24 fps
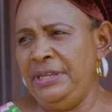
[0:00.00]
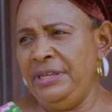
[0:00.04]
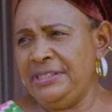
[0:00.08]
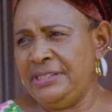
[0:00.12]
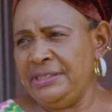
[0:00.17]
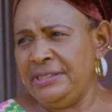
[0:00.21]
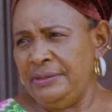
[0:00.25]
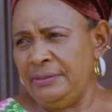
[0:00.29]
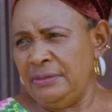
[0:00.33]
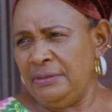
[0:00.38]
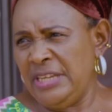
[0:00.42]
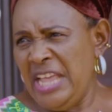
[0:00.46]

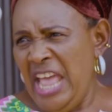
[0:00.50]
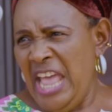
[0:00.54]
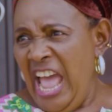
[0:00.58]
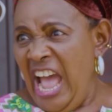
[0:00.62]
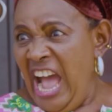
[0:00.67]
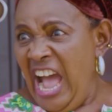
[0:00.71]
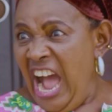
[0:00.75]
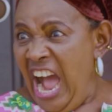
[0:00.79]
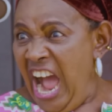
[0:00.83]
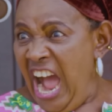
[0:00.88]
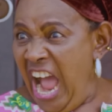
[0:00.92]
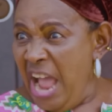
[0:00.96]
Benson,
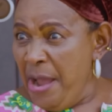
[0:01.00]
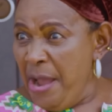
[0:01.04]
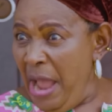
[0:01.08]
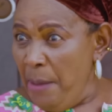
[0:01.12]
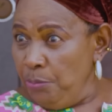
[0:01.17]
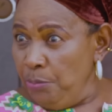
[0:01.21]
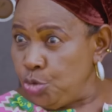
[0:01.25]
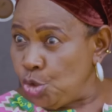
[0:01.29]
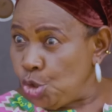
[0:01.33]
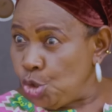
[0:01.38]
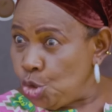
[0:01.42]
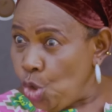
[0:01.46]
I
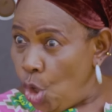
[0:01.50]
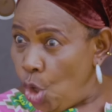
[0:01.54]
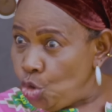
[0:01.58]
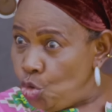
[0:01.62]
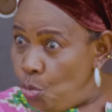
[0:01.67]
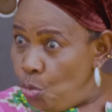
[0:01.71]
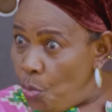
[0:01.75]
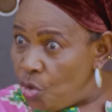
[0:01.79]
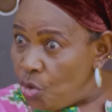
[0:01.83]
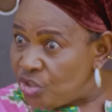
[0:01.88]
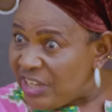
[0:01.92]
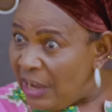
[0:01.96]
am sure
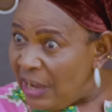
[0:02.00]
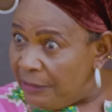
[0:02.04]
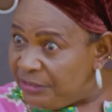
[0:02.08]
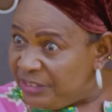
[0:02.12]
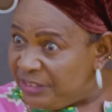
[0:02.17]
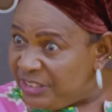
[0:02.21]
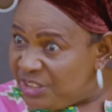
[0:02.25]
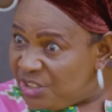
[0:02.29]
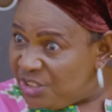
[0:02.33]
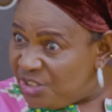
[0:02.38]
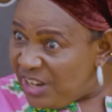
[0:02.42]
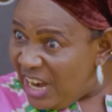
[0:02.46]
you must
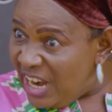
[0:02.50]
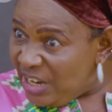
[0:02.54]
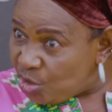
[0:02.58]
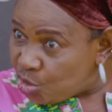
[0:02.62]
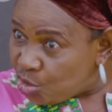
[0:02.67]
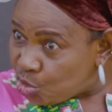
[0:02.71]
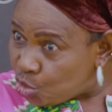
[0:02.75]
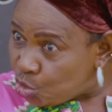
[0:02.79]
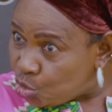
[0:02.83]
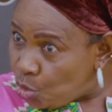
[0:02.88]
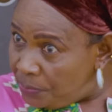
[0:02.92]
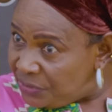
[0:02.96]
have
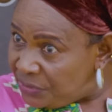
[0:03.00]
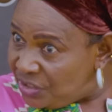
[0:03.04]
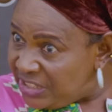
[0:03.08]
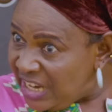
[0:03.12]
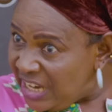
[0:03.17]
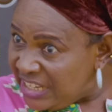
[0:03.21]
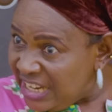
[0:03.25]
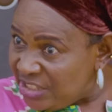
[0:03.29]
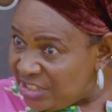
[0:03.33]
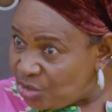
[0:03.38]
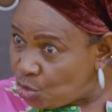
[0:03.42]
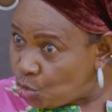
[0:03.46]
drunk something
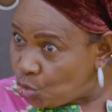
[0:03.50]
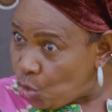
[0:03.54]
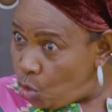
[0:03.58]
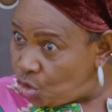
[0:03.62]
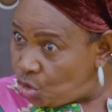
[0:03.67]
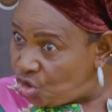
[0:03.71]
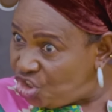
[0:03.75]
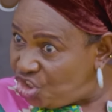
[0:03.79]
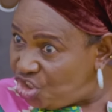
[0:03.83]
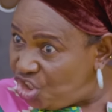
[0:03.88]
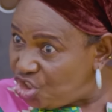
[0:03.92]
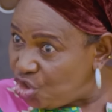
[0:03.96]
that has
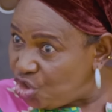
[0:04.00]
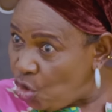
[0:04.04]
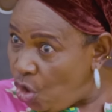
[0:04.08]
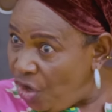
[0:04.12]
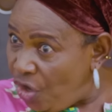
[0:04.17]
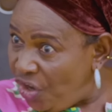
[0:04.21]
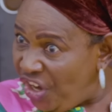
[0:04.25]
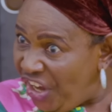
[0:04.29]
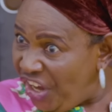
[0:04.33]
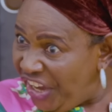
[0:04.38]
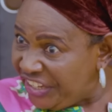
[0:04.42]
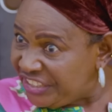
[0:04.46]
turned this
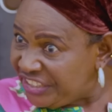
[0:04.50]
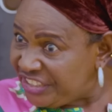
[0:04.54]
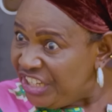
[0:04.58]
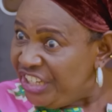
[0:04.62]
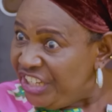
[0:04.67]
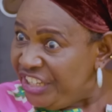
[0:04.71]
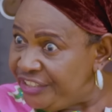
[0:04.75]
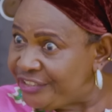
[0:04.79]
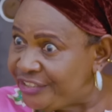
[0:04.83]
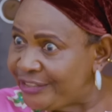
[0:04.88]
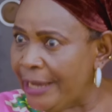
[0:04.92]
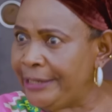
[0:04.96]
your head
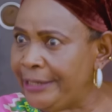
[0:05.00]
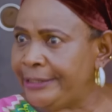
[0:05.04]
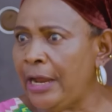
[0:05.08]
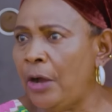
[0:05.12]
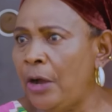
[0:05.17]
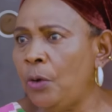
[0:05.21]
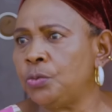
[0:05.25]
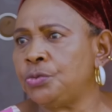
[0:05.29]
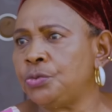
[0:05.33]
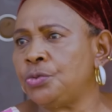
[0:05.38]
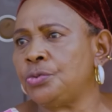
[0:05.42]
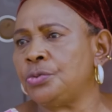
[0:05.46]
inside
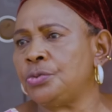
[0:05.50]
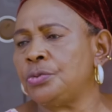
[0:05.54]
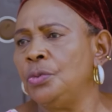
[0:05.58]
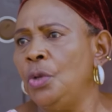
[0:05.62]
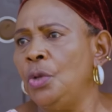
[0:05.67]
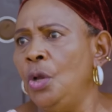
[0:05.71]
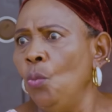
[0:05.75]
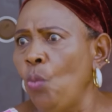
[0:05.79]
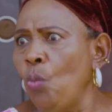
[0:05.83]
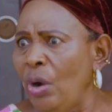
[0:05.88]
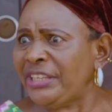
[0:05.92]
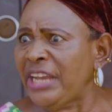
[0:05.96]
out.
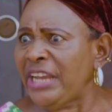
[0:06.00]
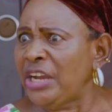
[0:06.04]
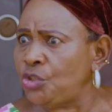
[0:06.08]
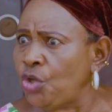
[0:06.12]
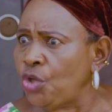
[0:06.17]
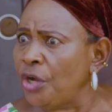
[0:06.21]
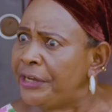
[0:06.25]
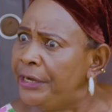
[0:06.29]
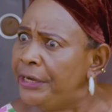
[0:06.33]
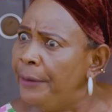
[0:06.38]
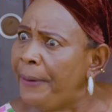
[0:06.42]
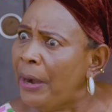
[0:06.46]
What are
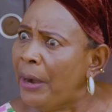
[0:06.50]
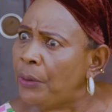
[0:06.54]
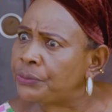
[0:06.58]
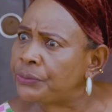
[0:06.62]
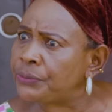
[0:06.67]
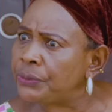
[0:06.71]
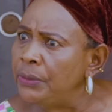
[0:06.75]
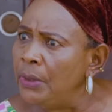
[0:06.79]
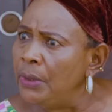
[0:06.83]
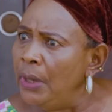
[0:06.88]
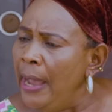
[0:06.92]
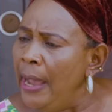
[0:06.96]
you talking about?